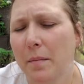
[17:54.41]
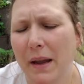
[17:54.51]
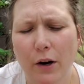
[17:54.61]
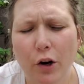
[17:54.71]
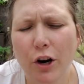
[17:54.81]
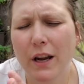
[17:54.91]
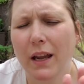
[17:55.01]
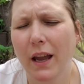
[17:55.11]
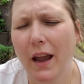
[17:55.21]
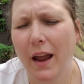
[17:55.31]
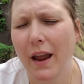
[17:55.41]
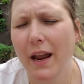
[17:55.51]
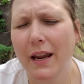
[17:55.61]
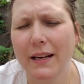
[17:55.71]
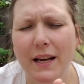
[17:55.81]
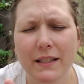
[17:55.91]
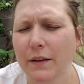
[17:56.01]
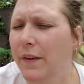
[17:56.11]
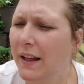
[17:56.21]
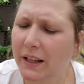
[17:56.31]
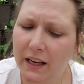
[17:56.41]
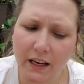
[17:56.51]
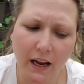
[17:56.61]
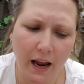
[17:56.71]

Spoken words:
Baker Creek and Hudson Valley